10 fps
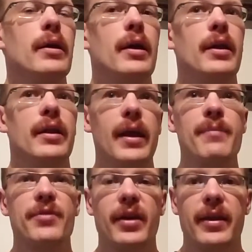and
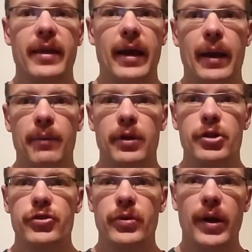games like that, I'm going
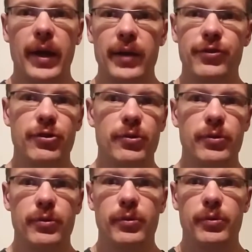to try
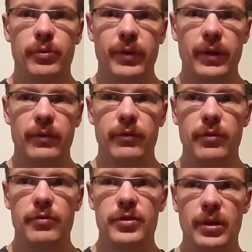to
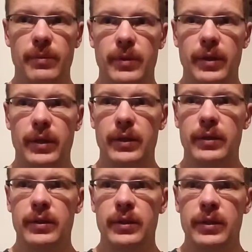do some of the
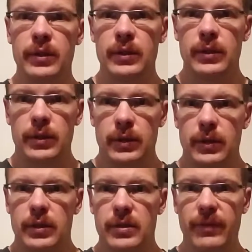
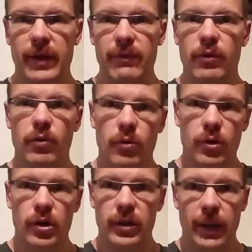survival
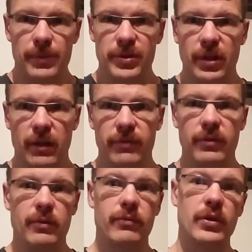horror type stuff.
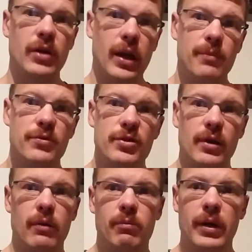Video games
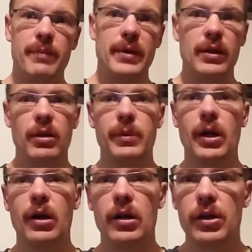might be a little bit
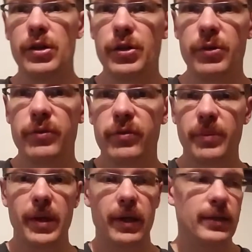hard to do for
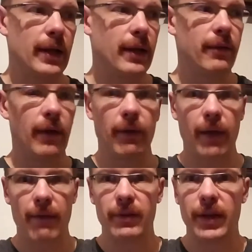me because I, I don't
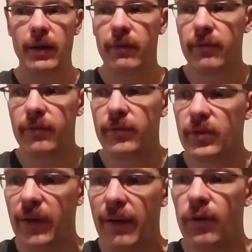have a lot of
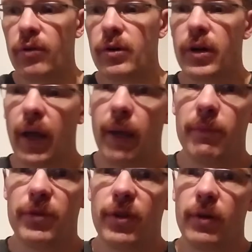survival horror
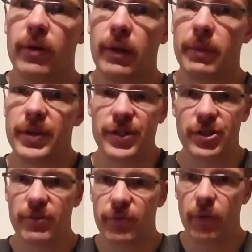games so on the
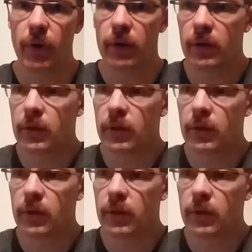PlayStation 4.